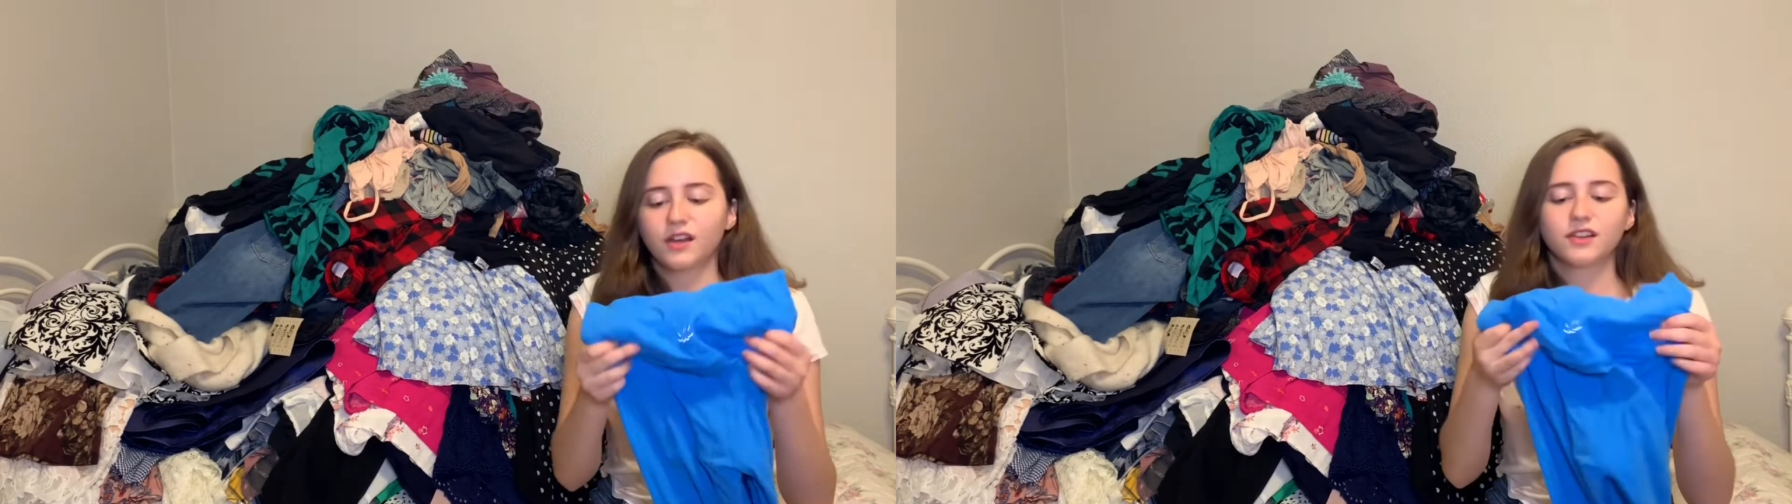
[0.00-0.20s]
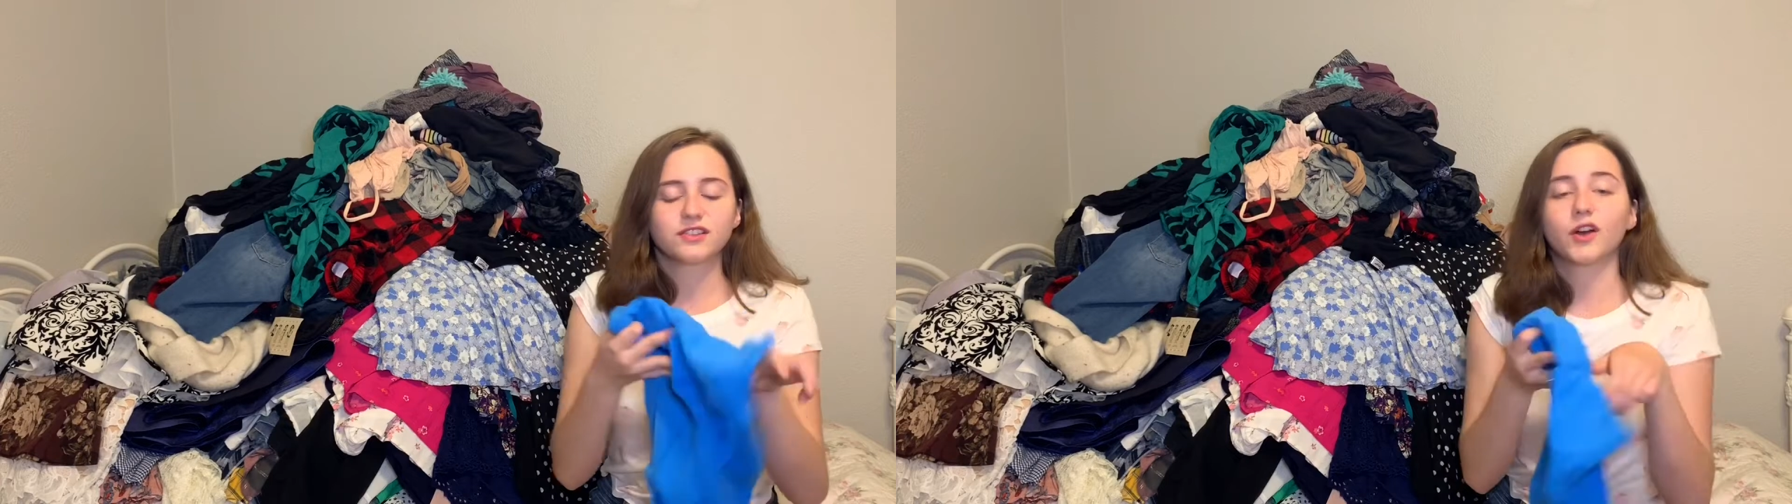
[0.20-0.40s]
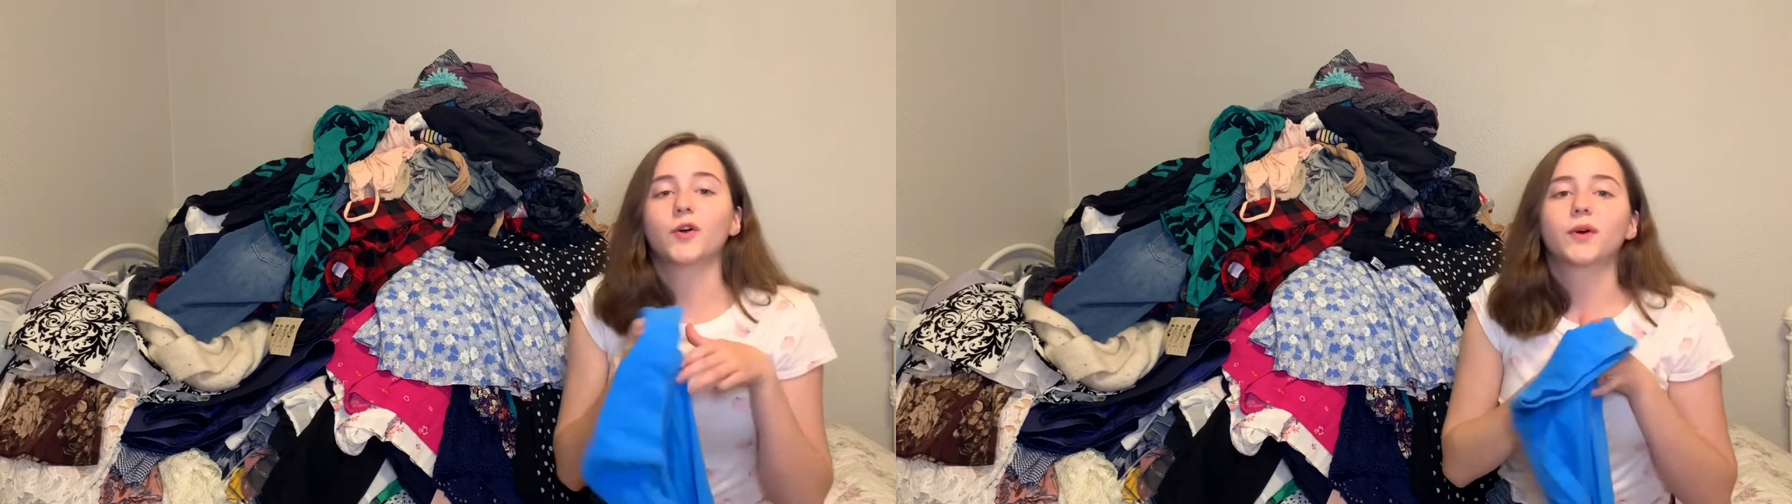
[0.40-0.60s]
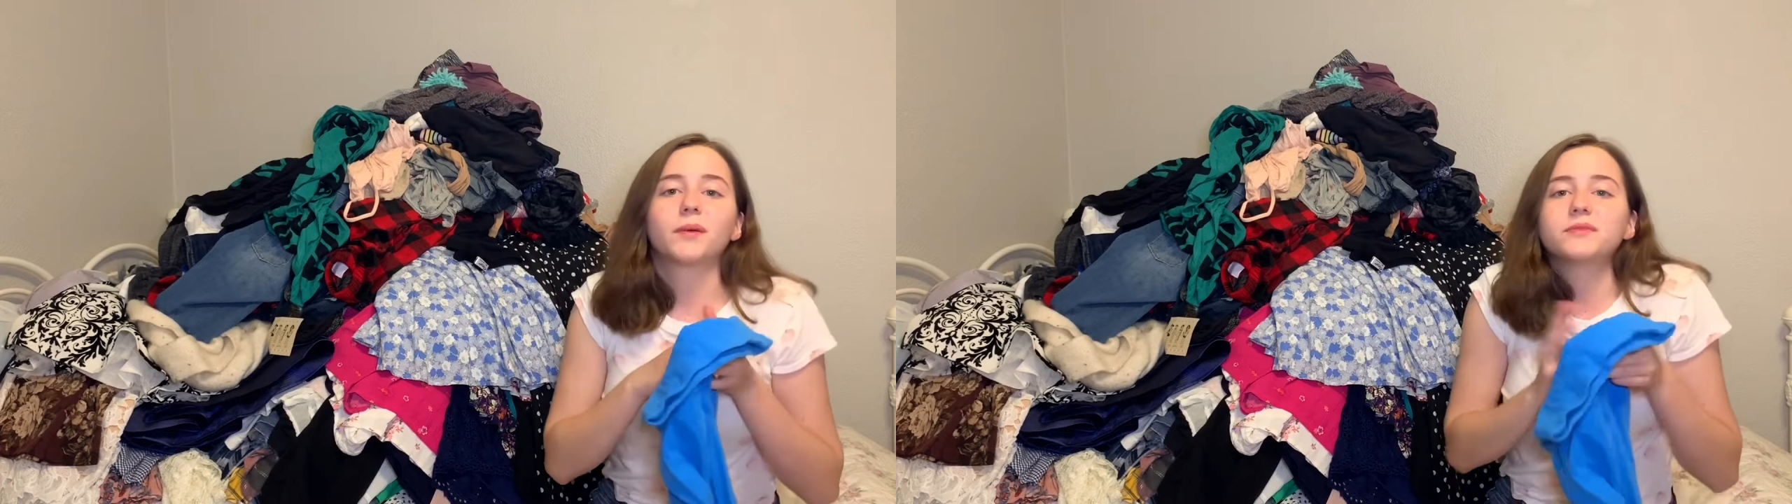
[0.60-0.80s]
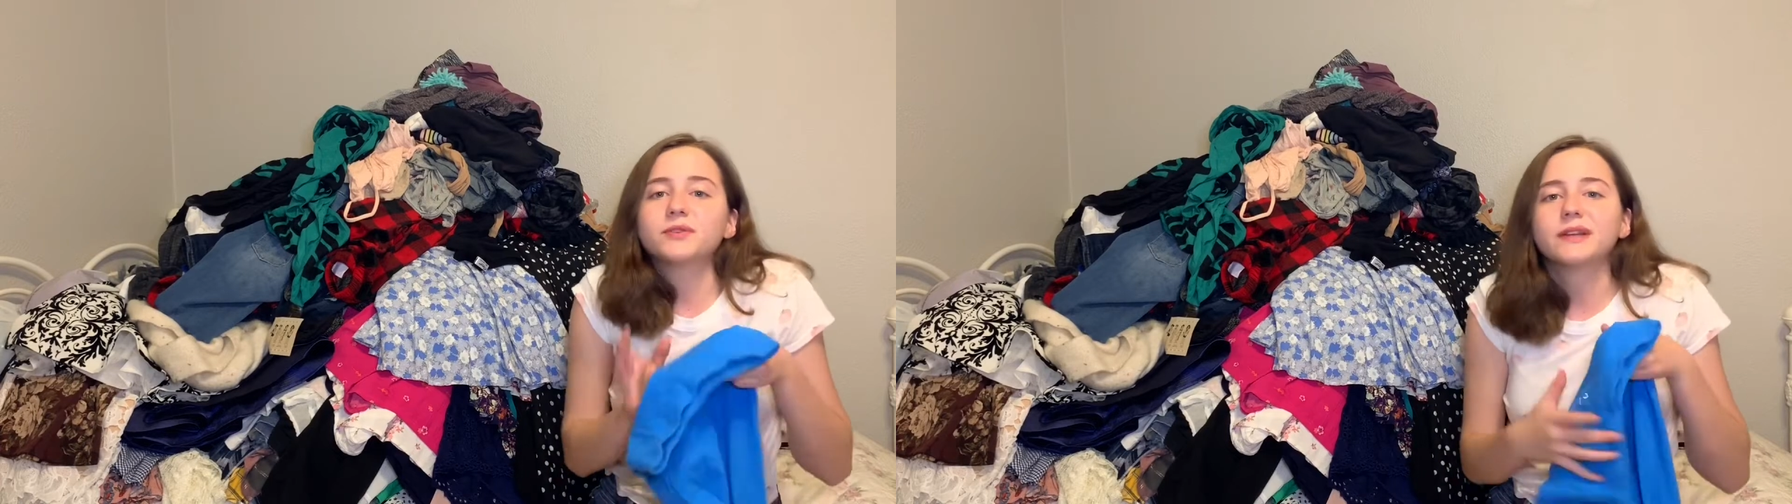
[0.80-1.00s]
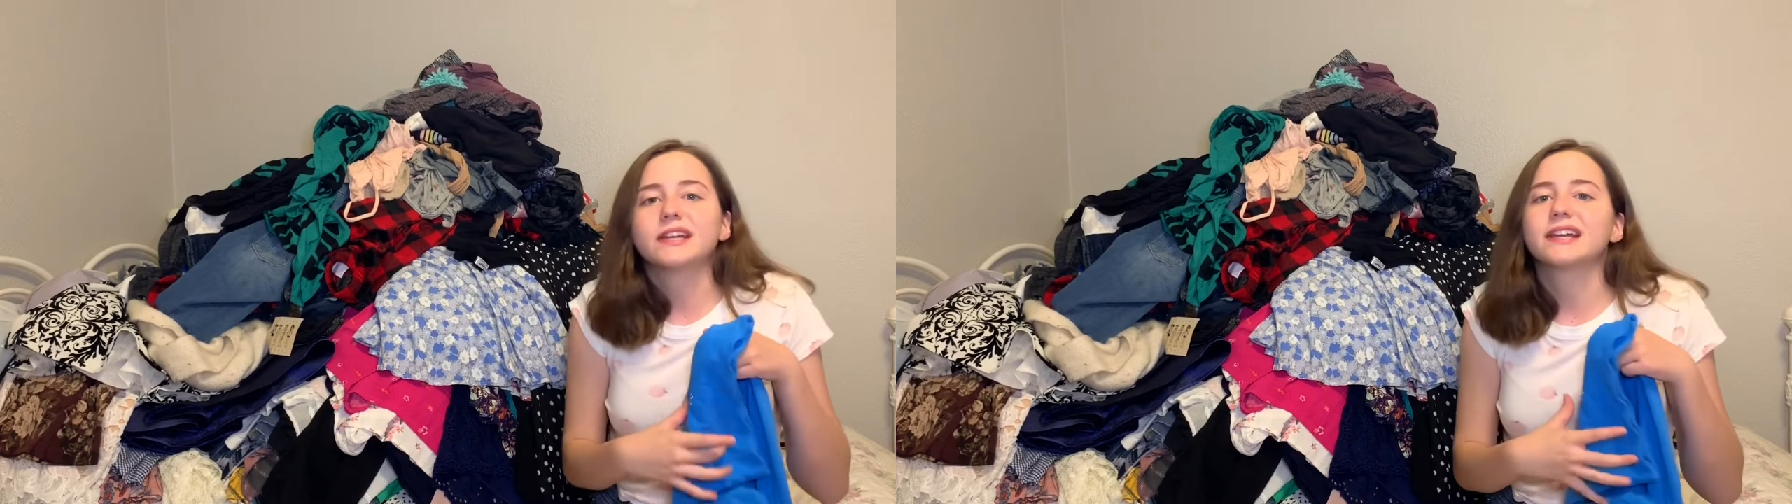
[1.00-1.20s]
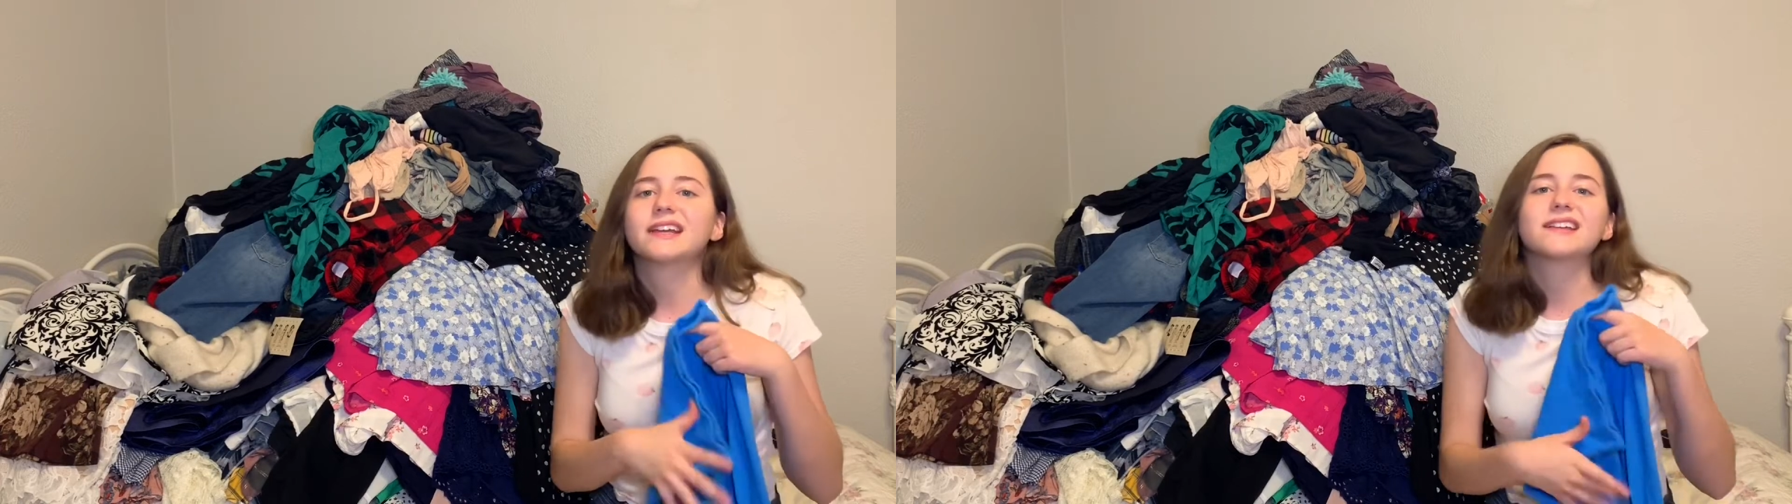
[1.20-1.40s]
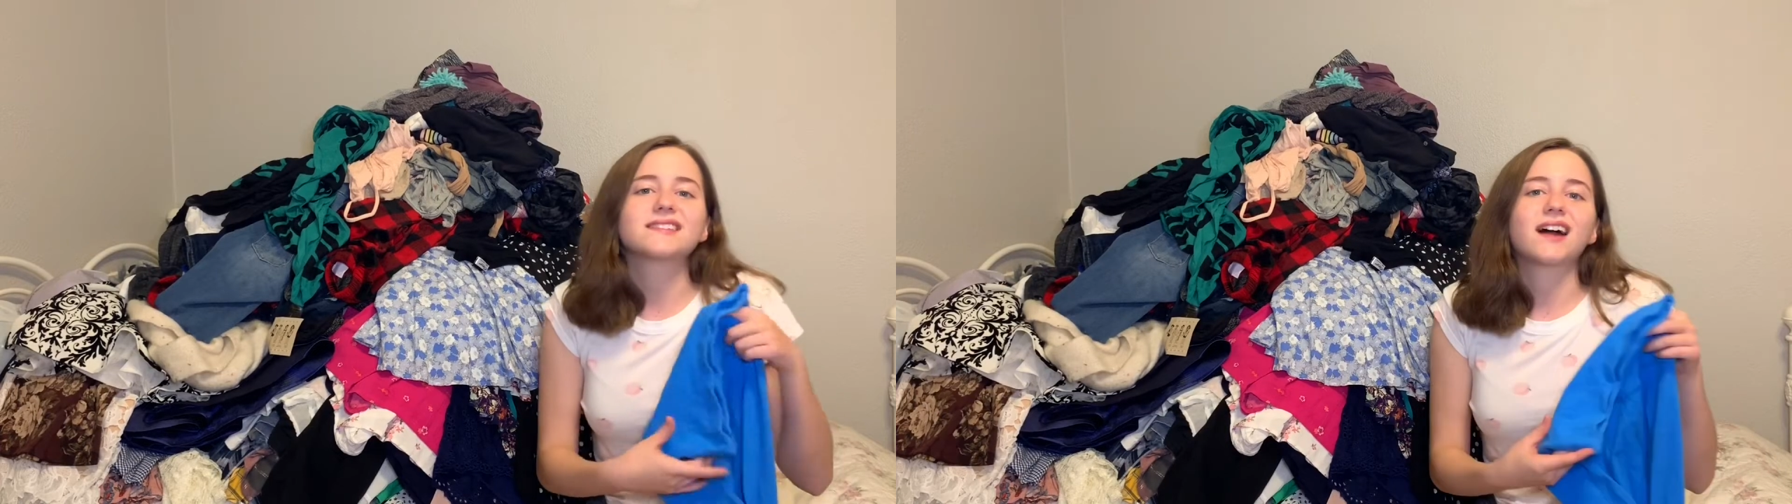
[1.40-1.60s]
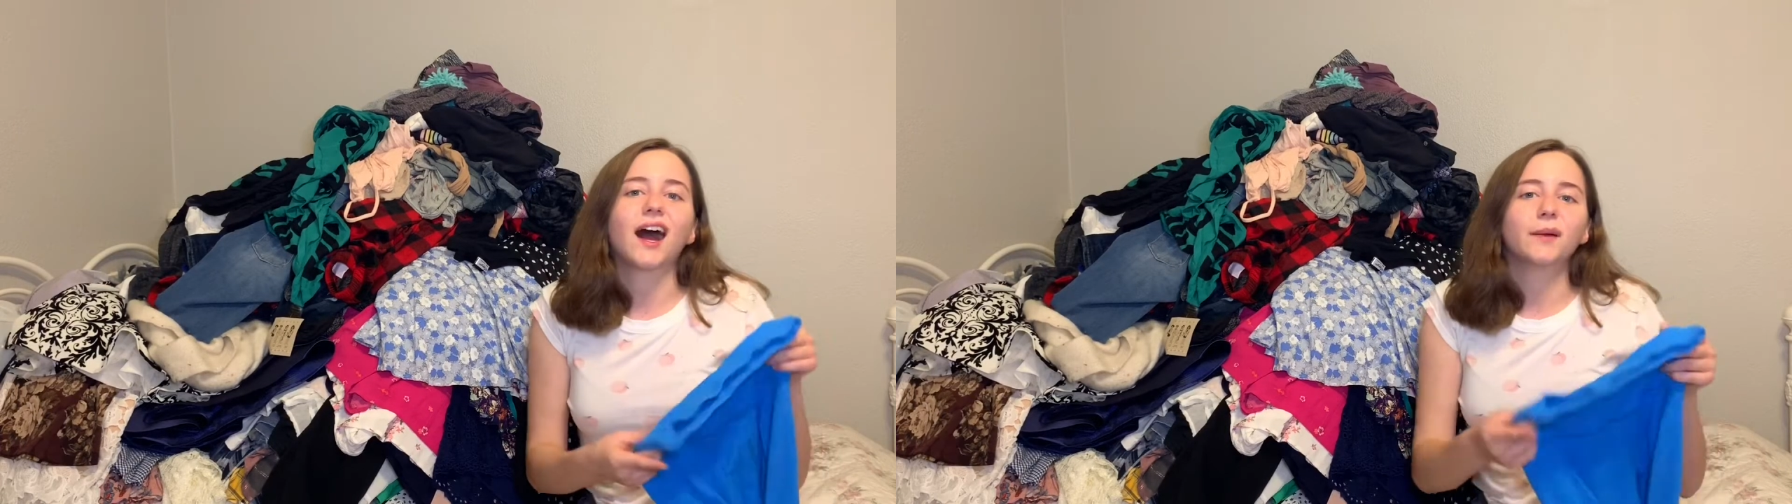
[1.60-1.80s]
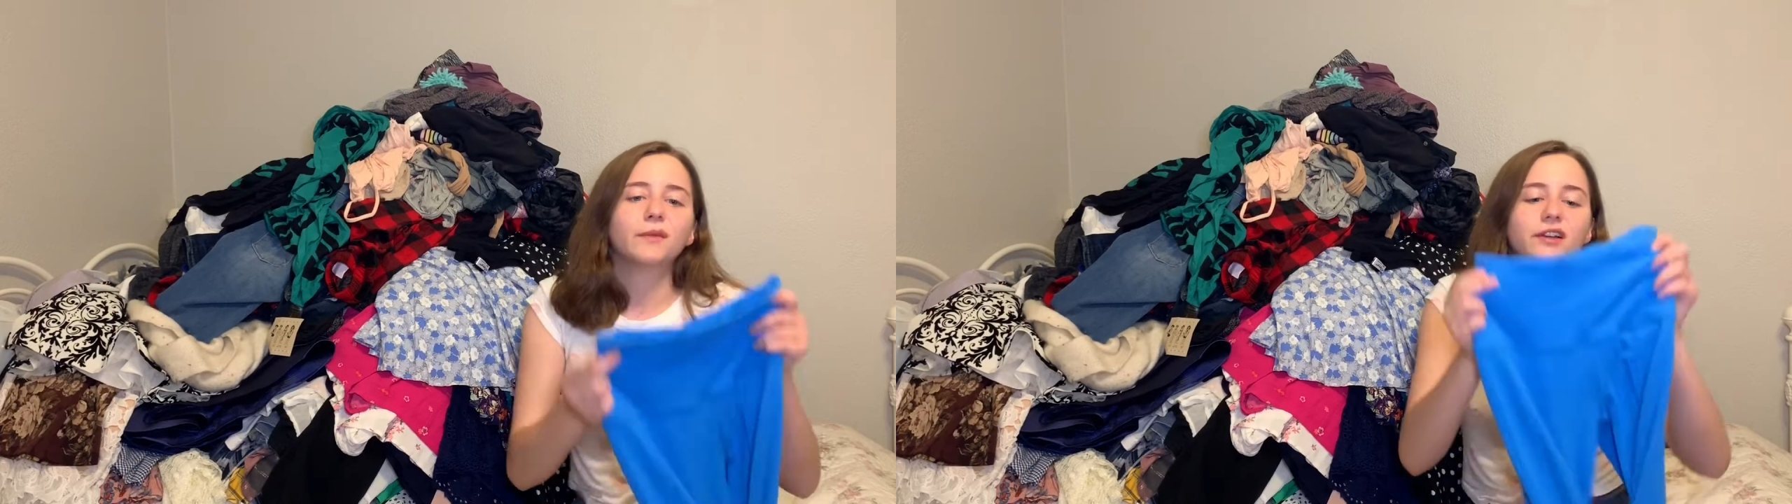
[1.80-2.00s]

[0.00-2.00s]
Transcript: So what I'm doing is I'm looking